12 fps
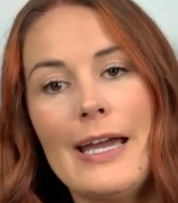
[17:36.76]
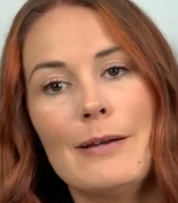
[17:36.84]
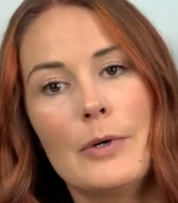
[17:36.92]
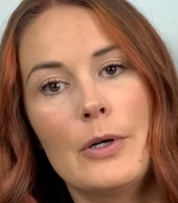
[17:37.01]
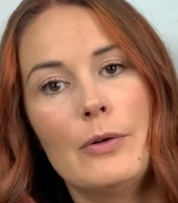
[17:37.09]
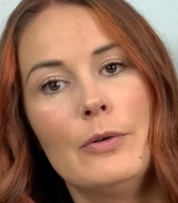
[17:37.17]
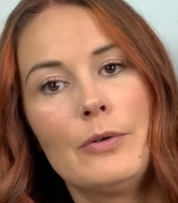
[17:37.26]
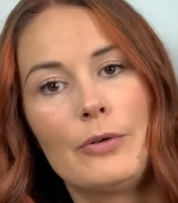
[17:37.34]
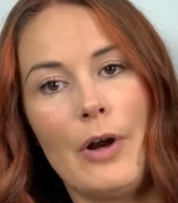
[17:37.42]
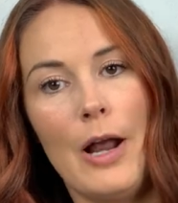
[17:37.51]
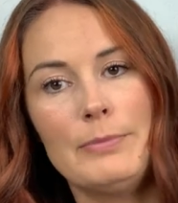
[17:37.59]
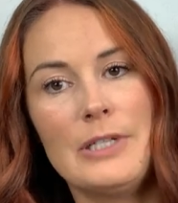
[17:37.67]
camo
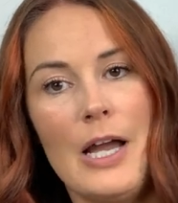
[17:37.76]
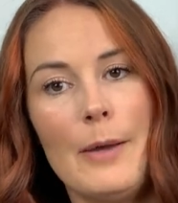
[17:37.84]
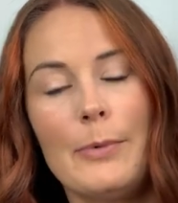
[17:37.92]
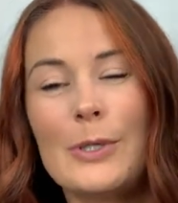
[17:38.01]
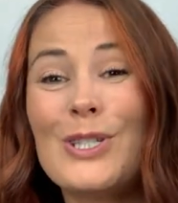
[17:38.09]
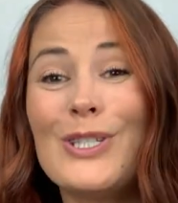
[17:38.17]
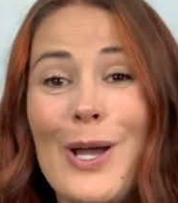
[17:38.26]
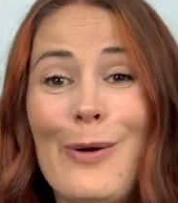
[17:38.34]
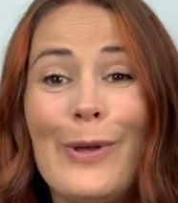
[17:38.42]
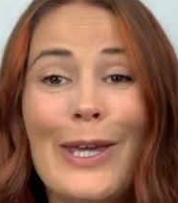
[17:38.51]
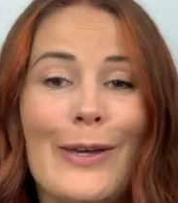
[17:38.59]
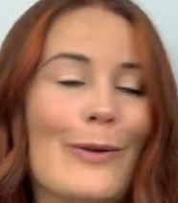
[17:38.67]
crop top.
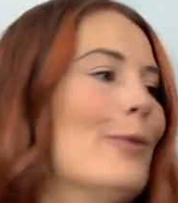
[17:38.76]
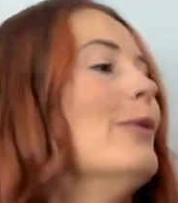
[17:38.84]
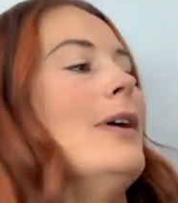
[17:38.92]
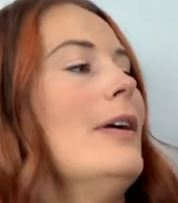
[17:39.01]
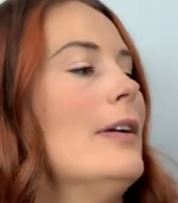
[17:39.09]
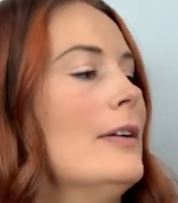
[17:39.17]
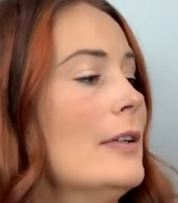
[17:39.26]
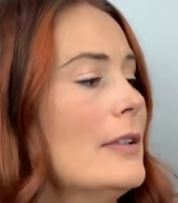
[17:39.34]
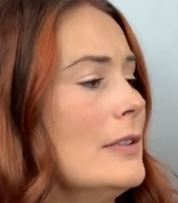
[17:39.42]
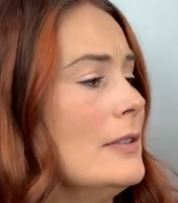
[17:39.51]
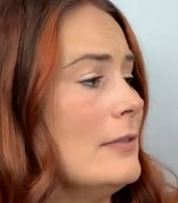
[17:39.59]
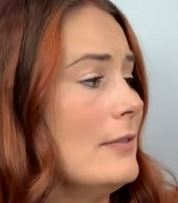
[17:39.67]
So cute.
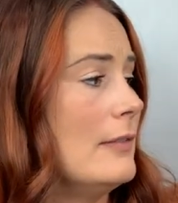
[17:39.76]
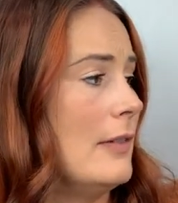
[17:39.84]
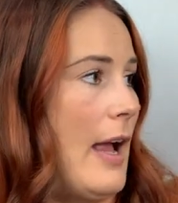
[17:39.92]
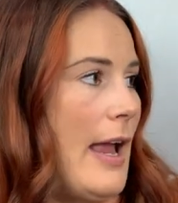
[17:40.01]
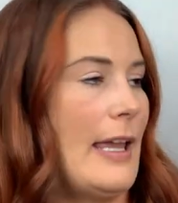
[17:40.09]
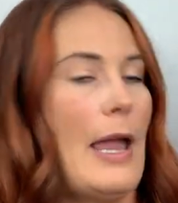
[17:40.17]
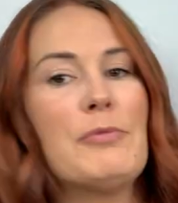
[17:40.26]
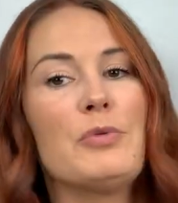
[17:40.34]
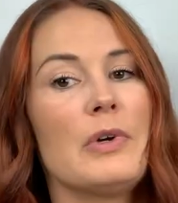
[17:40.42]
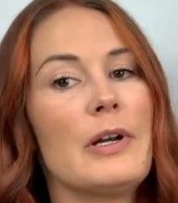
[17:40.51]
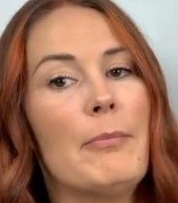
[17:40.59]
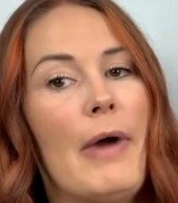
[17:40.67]
I kept
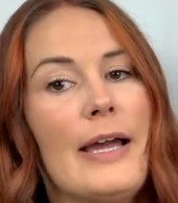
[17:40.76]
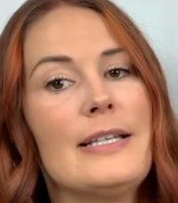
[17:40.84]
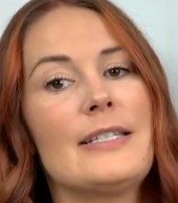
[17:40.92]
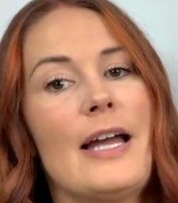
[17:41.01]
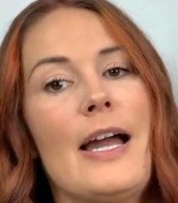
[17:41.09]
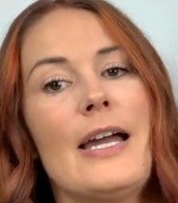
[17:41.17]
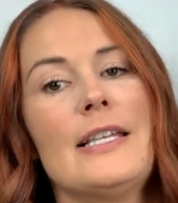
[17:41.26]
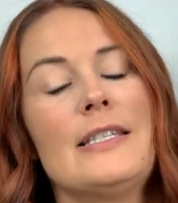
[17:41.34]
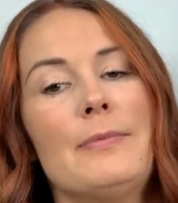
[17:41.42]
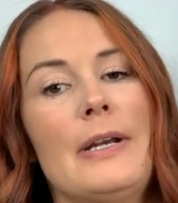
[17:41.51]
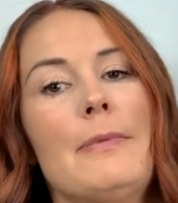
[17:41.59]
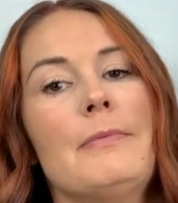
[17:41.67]
one in my size,
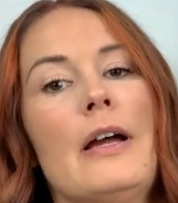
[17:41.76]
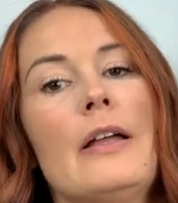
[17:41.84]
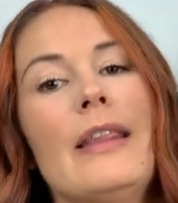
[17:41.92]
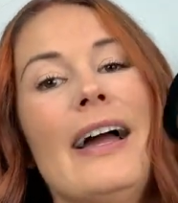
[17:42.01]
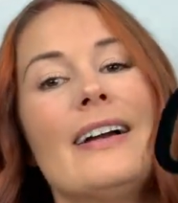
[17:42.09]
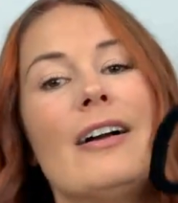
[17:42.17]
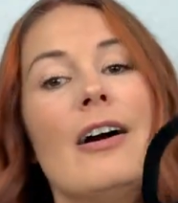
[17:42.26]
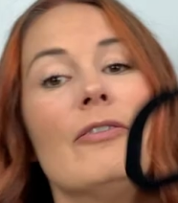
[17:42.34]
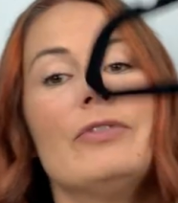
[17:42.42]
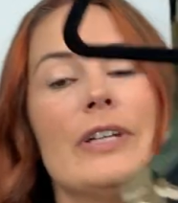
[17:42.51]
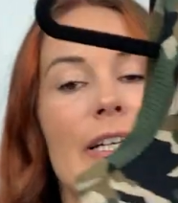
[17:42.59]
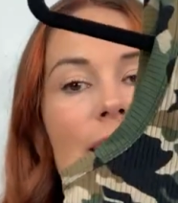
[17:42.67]
but I'm not that
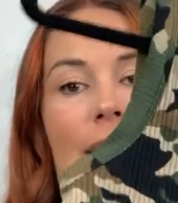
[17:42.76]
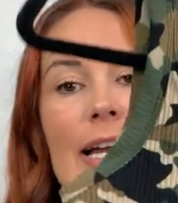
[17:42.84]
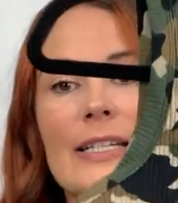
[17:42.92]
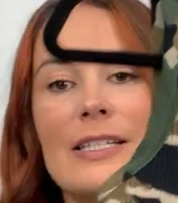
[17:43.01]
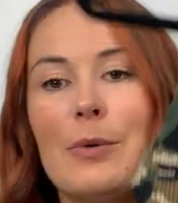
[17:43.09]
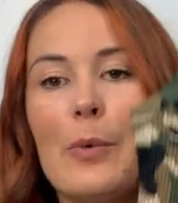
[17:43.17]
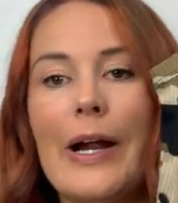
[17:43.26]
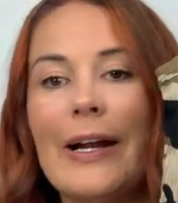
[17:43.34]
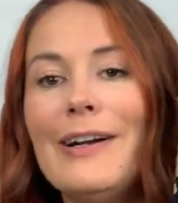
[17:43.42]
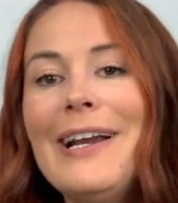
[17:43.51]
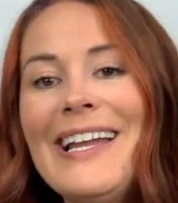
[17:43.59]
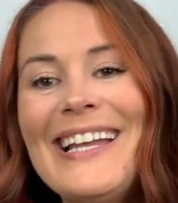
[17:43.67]
confident yet to
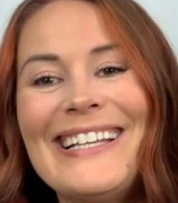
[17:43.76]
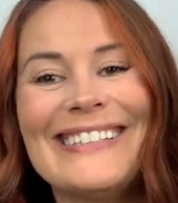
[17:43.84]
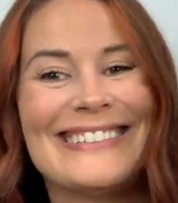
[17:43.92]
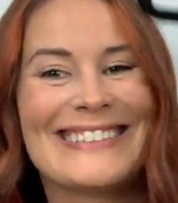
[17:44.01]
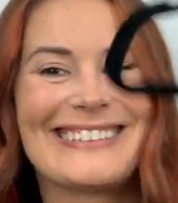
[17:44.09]
wear it.